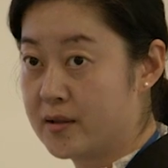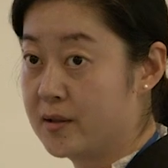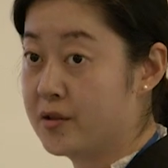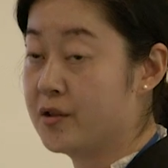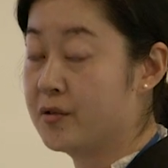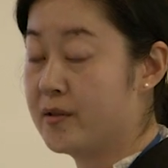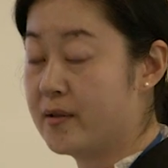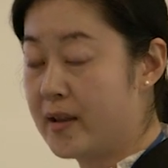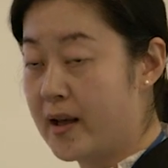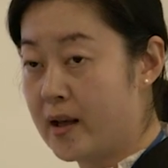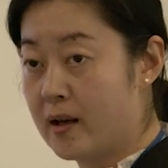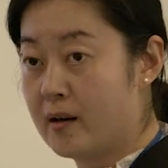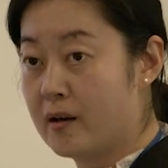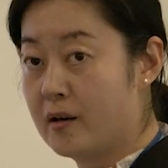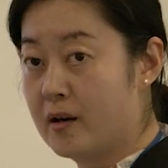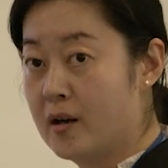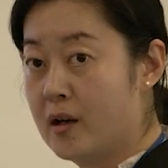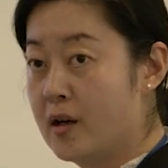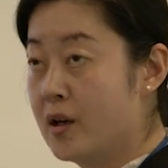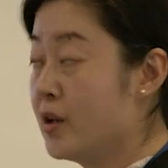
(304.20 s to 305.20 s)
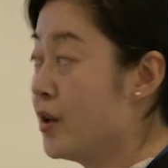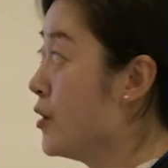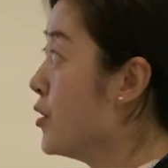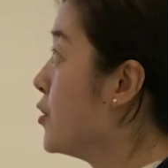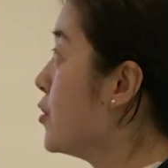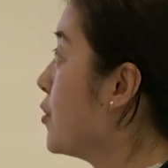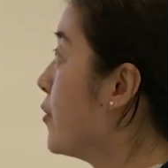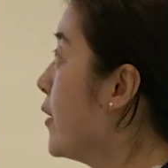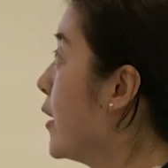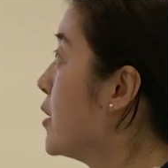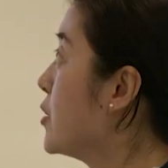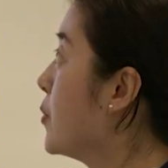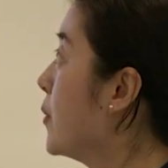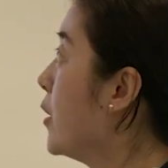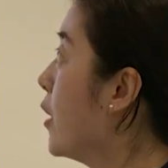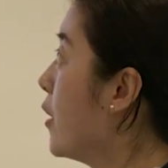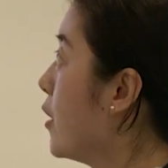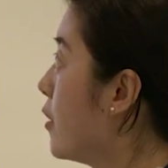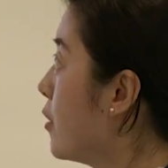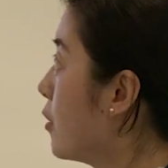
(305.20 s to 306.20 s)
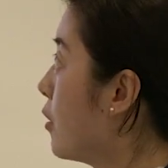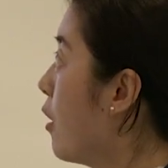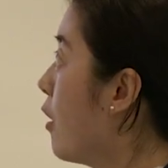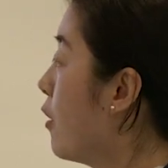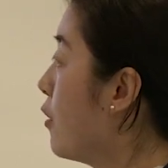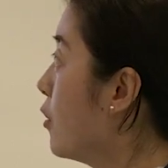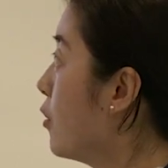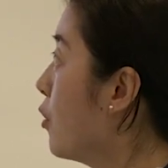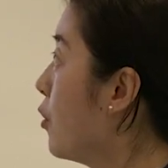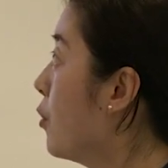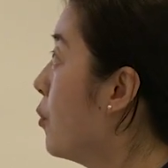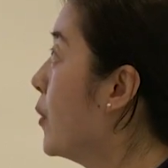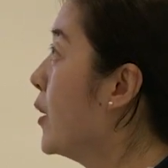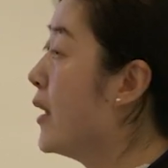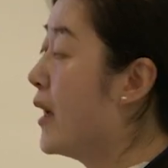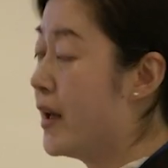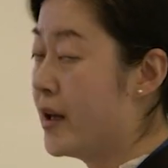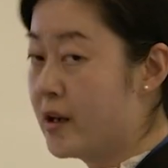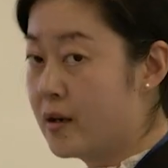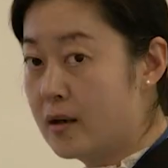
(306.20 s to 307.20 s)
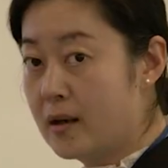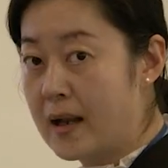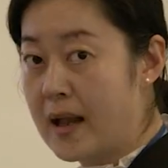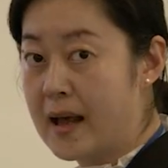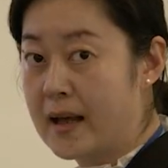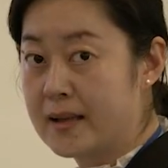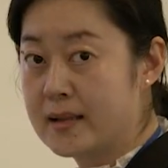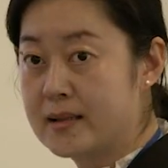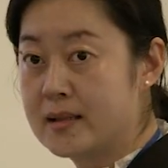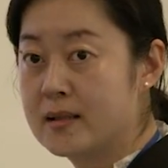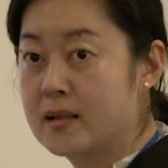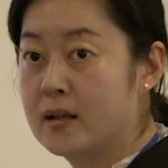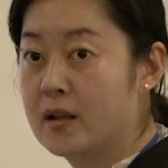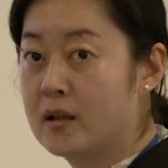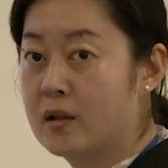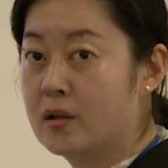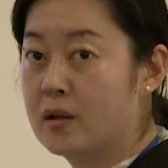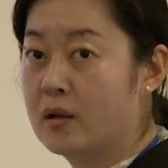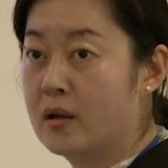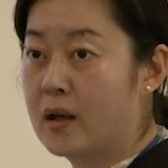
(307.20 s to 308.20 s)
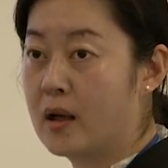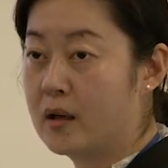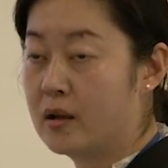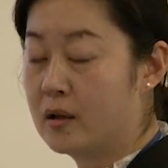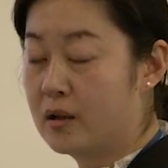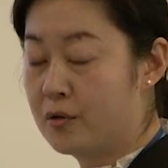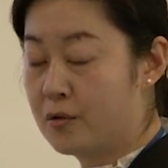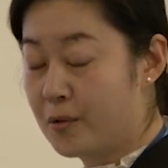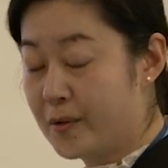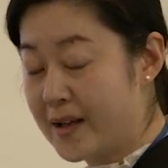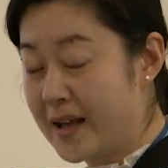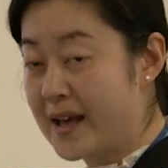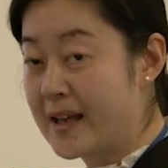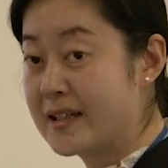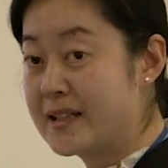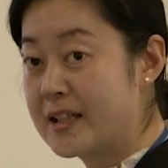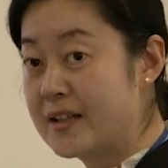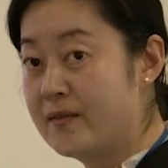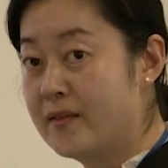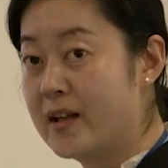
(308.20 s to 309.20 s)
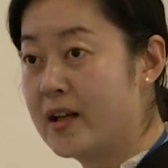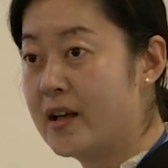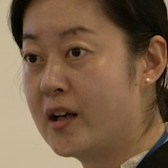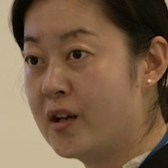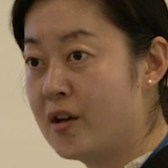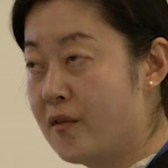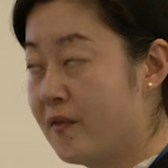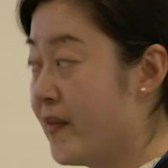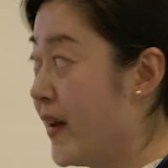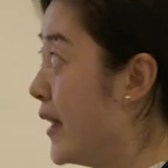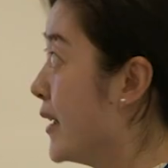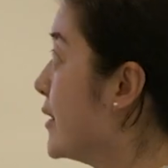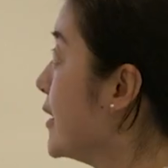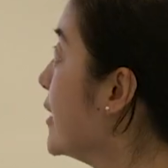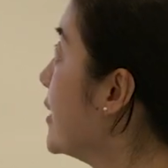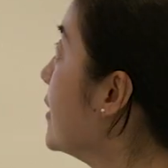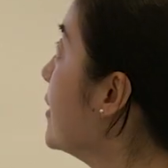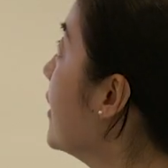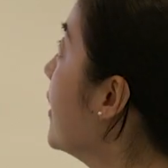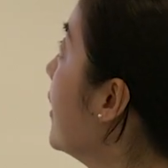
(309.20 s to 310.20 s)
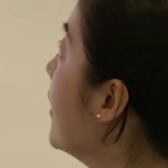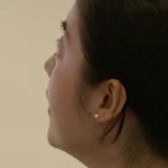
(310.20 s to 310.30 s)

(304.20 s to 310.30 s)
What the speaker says: is still there. So that's when airlines creatively innovated